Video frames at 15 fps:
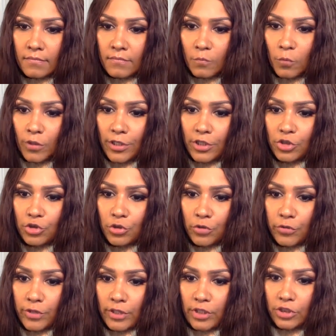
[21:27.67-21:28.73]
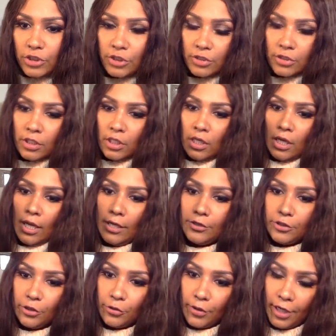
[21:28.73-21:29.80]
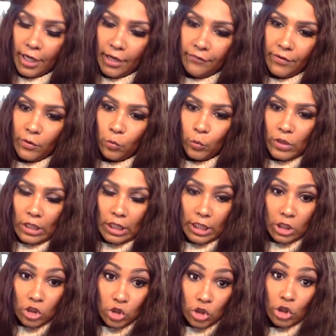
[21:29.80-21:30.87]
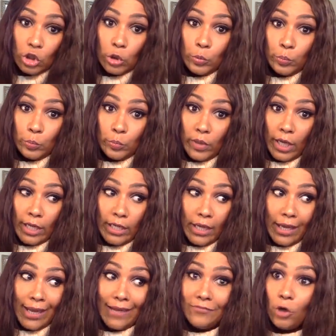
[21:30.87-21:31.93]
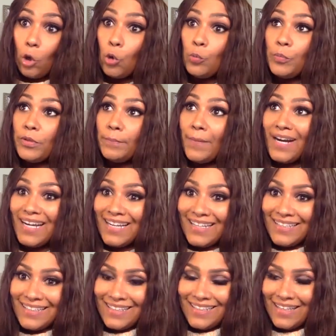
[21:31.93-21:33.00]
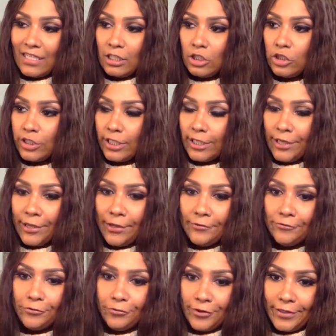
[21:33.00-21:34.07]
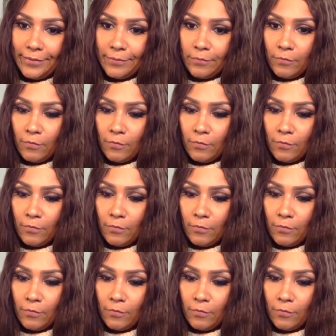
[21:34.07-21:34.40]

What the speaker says: What is your religion? I don't have a religion. I have an open mind, and I look at every